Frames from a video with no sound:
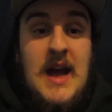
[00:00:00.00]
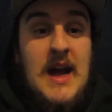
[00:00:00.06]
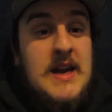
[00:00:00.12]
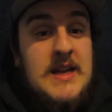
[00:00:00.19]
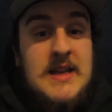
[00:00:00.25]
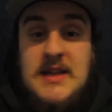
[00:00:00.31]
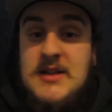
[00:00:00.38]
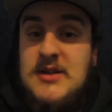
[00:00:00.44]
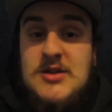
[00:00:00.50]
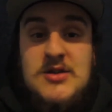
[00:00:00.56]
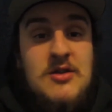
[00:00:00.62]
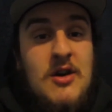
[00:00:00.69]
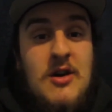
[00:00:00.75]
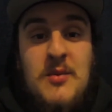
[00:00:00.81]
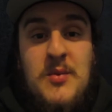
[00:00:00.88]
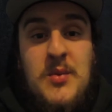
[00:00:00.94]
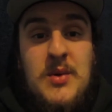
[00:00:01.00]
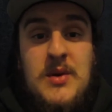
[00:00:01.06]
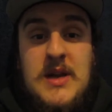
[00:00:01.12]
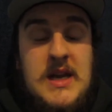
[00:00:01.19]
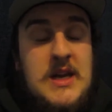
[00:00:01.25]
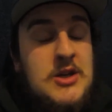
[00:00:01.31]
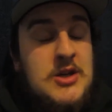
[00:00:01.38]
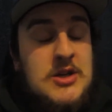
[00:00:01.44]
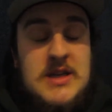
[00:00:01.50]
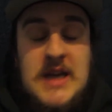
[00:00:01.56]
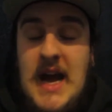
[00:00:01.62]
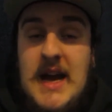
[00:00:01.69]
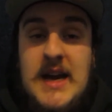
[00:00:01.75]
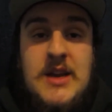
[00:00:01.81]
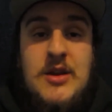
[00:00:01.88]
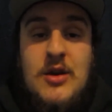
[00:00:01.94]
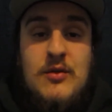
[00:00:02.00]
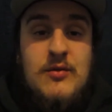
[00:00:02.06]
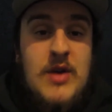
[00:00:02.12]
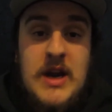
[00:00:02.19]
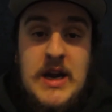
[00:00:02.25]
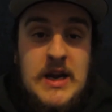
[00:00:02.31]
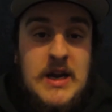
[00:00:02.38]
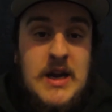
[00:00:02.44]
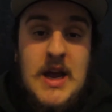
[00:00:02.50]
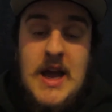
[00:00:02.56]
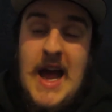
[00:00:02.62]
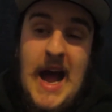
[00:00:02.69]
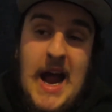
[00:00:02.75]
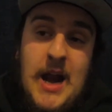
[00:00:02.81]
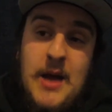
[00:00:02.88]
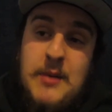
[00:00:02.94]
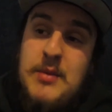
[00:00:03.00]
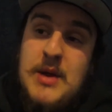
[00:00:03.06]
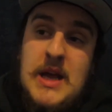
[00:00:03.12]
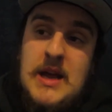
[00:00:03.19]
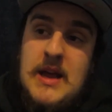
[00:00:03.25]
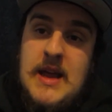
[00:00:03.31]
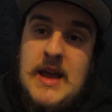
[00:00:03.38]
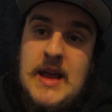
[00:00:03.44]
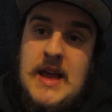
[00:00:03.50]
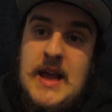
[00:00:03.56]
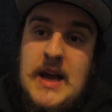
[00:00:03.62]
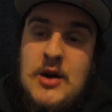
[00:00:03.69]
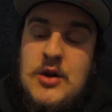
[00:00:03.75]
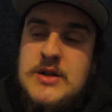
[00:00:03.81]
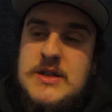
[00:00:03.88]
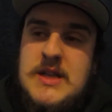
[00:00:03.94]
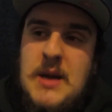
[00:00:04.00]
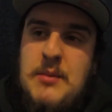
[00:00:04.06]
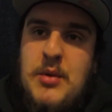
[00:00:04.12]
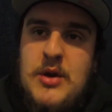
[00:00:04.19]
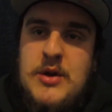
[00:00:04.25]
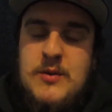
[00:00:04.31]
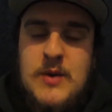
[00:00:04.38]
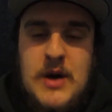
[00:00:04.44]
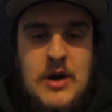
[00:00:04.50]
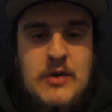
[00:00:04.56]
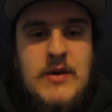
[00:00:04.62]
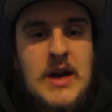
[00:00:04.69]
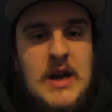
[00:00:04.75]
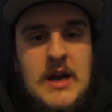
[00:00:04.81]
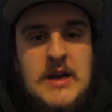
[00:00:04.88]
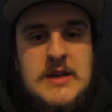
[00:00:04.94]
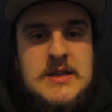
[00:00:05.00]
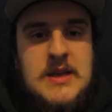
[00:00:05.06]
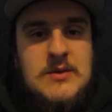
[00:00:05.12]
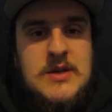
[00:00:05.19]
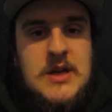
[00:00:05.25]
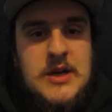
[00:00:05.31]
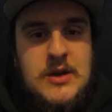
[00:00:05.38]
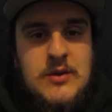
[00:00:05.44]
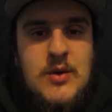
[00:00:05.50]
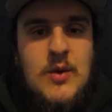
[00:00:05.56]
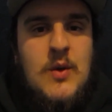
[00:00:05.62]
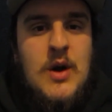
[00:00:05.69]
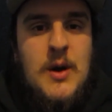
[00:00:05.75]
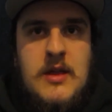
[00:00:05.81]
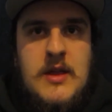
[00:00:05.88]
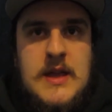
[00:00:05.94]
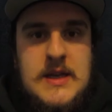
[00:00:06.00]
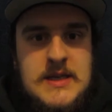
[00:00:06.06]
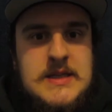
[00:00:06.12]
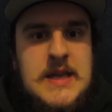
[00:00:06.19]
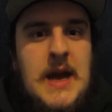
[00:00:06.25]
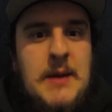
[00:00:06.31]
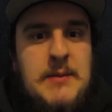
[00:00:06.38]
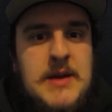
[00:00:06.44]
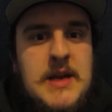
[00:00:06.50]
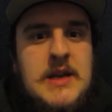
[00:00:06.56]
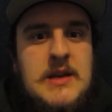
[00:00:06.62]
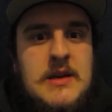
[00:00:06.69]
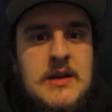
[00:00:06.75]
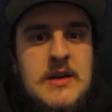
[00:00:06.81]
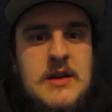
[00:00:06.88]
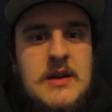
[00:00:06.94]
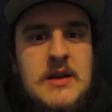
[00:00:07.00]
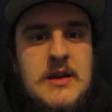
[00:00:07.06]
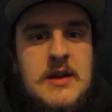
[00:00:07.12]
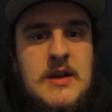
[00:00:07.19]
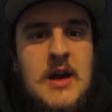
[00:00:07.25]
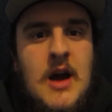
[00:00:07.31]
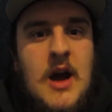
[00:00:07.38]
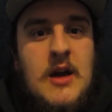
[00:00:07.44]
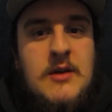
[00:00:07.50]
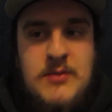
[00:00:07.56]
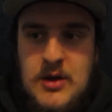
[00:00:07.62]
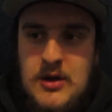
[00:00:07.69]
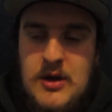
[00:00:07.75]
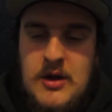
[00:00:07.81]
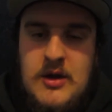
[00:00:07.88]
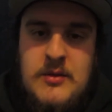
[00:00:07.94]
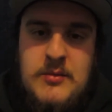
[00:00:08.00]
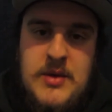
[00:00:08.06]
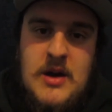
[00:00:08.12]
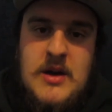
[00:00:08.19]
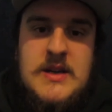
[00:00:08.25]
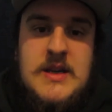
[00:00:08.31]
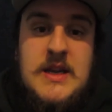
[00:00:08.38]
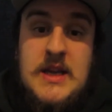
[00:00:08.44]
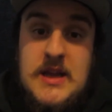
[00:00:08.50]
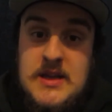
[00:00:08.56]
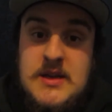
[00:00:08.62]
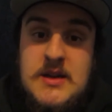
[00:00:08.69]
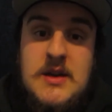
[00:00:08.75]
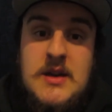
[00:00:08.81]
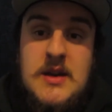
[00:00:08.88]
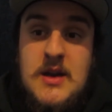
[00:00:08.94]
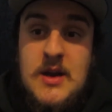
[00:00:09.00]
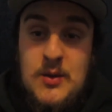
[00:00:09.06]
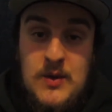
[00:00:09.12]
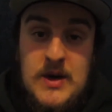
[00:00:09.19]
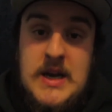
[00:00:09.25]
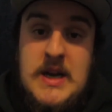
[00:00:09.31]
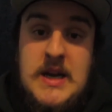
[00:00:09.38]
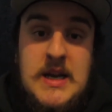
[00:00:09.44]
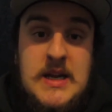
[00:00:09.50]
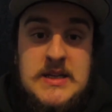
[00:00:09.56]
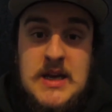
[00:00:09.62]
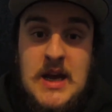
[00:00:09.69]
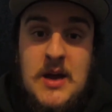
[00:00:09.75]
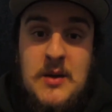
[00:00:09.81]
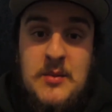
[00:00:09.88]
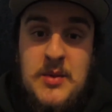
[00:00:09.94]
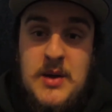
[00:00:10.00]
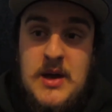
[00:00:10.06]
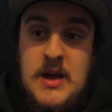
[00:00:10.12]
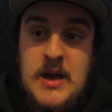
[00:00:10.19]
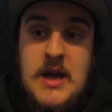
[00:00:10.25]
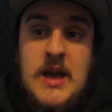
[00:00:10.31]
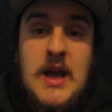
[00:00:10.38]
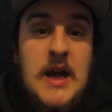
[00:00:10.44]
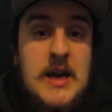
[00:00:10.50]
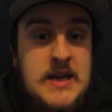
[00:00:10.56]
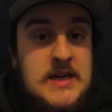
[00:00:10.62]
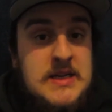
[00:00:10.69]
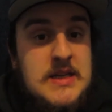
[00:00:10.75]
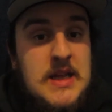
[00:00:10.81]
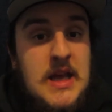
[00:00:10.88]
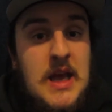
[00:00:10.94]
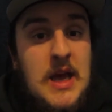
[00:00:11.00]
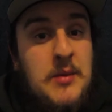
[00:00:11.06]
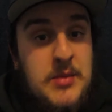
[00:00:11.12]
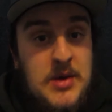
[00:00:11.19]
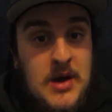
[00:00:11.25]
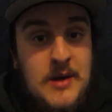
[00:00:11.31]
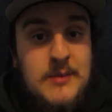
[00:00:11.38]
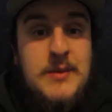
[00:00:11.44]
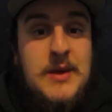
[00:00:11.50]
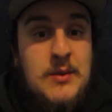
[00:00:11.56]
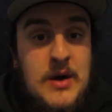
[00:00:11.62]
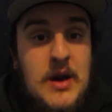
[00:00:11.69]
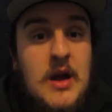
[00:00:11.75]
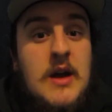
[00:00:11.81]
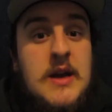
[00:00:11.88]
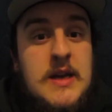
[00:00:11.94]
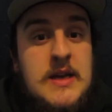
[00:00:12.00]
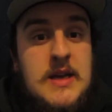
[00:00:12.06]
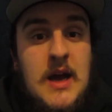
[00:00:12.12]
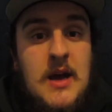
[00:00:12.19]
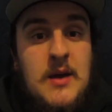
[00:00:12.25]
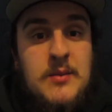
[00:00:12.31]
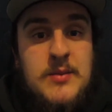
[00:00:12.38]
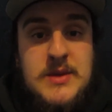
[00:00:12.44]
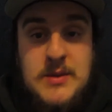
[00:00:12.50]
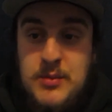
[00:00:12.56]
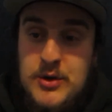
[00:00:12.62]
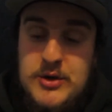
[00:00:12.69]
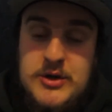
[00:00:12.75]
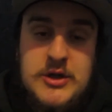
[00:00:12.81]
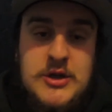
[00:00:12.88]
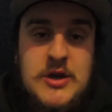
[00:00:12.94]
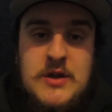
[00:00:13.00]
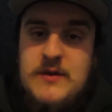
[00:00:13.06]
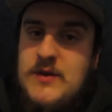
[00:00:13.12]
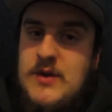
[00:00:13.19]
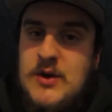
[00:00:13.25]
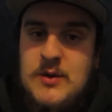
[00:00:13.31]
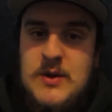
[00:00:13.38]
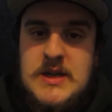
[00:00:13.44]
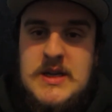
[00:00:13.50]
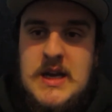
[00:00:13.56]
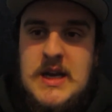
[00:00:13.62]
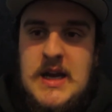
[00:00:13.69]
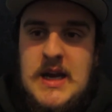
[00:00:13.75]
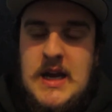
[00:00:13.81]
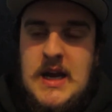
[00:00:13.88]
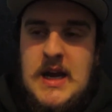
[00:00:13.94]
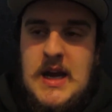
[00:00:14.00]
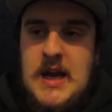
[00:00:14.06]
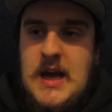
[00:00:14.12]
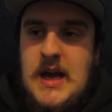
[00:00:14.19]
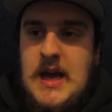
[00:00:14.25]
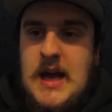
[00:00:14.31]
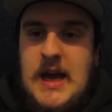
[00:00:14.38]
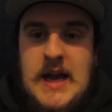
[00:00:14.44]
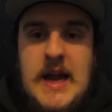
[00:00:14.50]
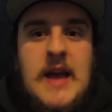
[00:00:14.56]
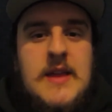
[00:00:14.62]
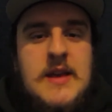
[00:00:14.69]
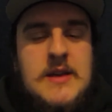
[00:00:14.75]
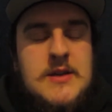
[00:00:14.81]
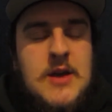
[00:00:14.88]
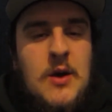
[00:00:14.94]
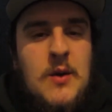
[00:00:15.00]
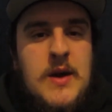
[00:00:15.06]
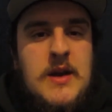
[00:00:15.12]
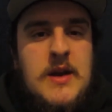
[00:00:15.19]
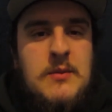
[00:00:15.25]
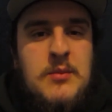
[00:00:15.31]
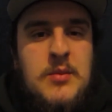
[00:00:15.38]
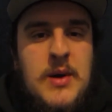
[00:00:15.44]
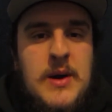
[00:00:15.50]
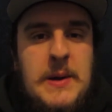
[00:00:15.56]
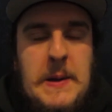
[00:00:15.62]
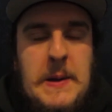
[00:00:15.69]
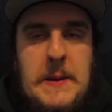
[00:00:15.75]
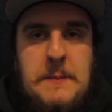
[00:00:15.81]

And he didn't stop. He just carried on running. And it got to that point where I realised, and I was like, you know what, this is happening. I'm here behind Ethan when he needs help, and he's there behind me when I need help, to push each other forward and get this going. But